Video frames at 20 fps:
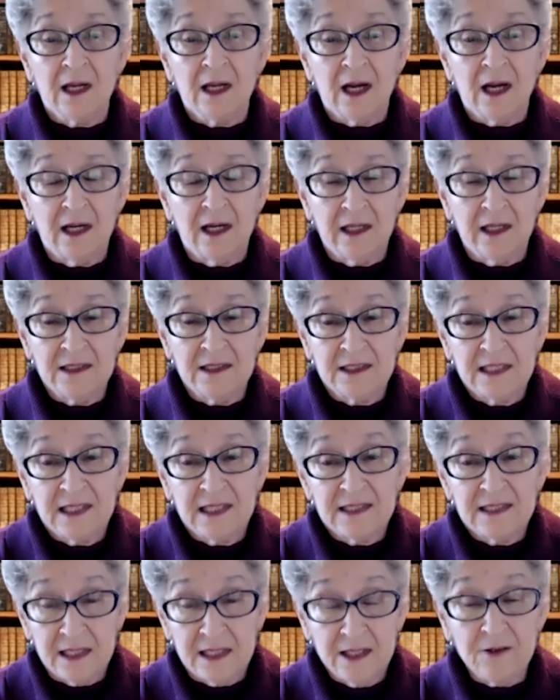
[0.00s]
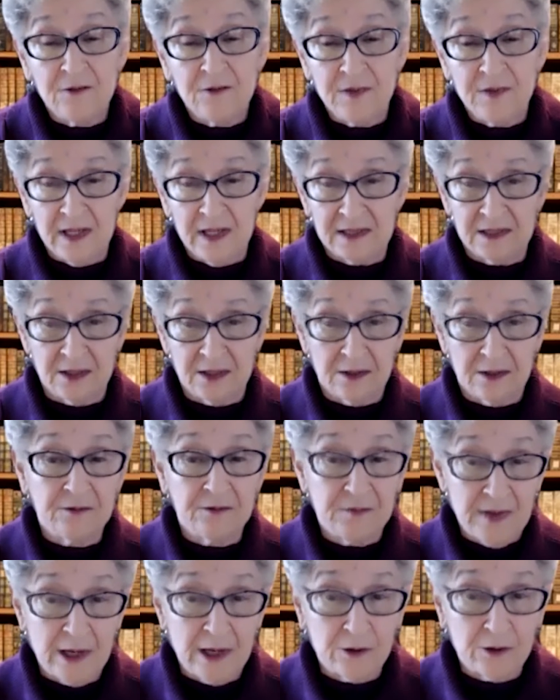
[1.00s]
It's as if, as the
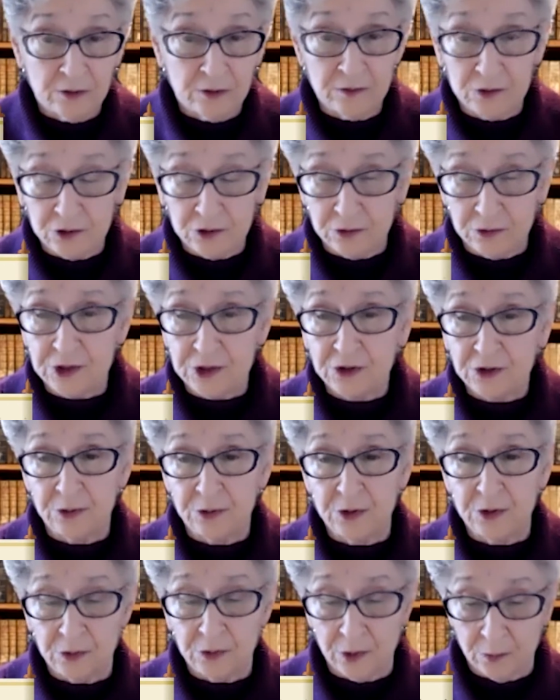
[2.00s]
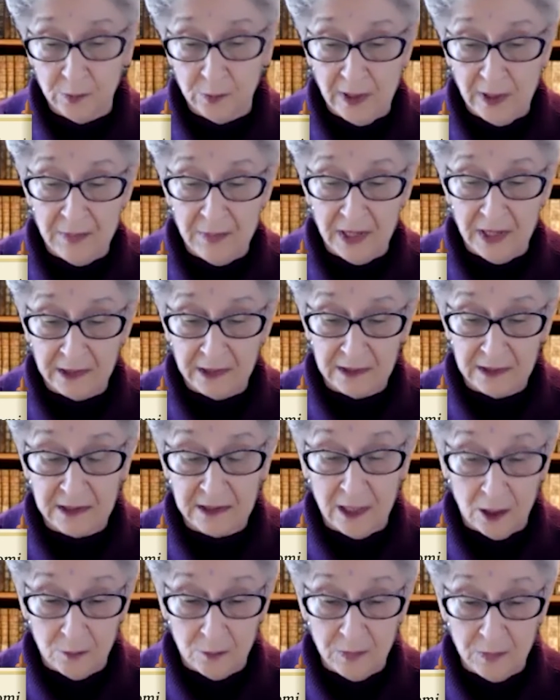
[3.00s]
founder of Jewish Renewal, Rabbi
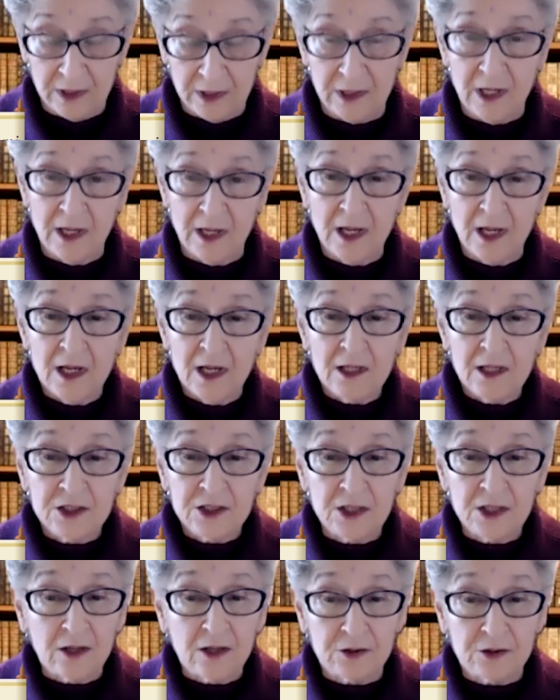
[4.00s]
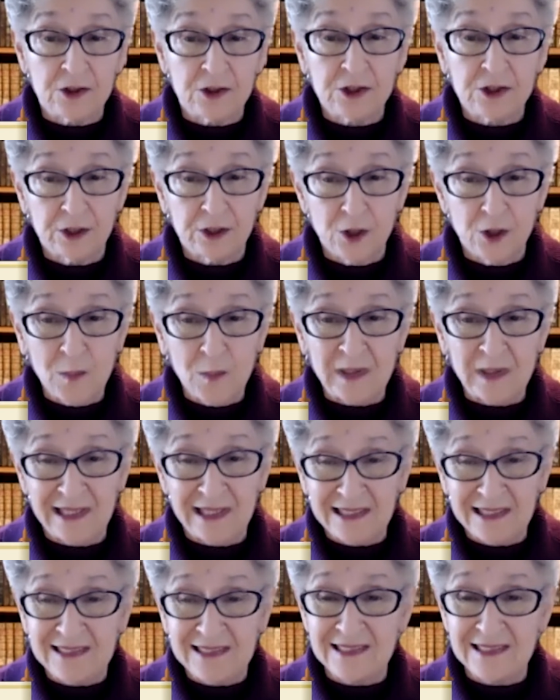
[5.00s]
Zalman Schachter Shalomi,
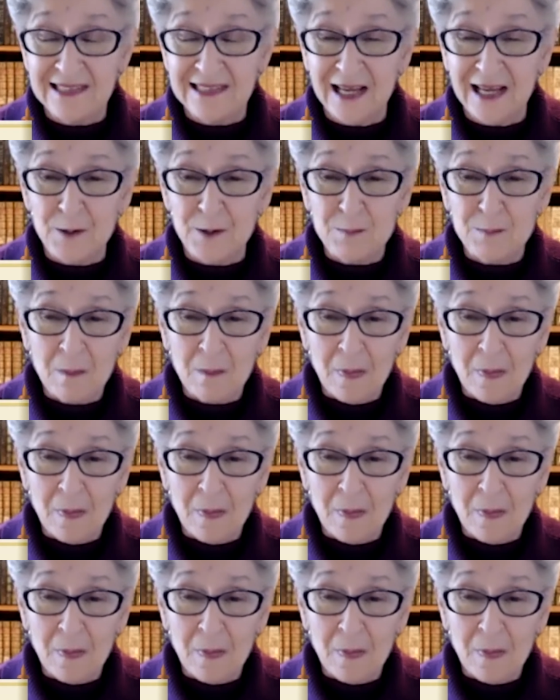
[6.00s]
liked to say,